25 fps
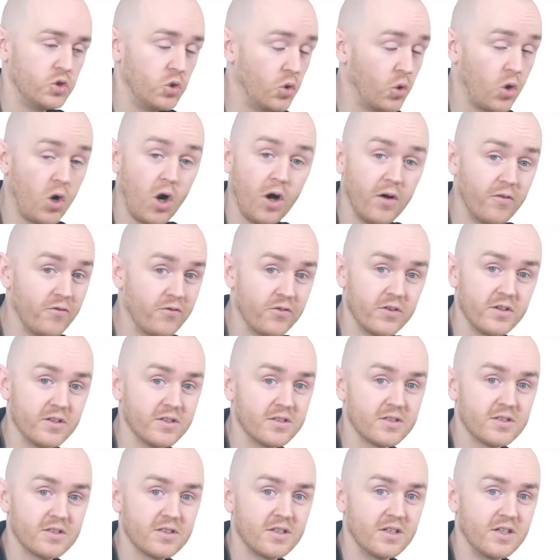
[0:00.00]

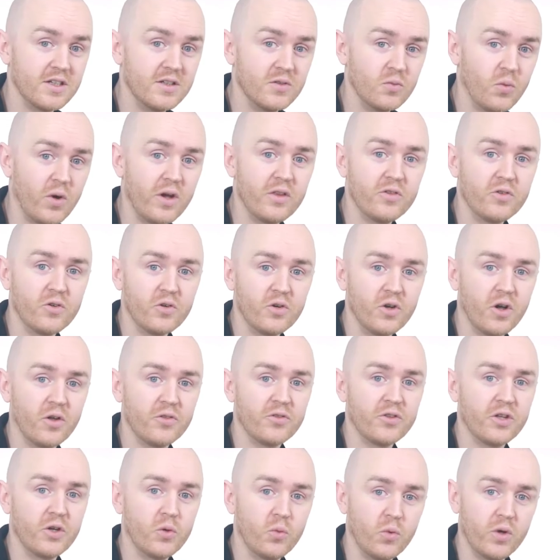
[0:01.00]
confidence in whether or not
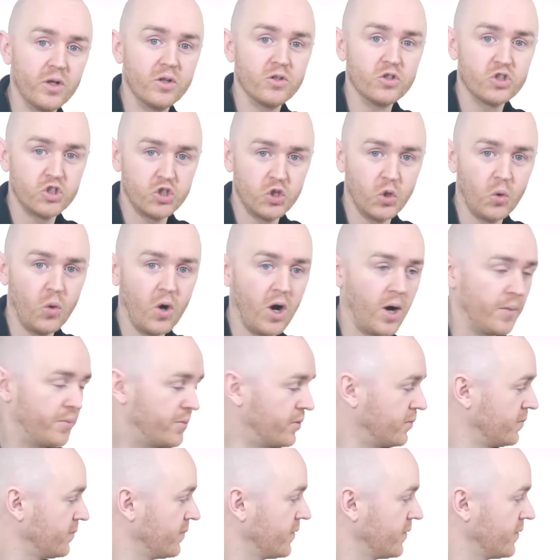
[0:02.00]
they will show up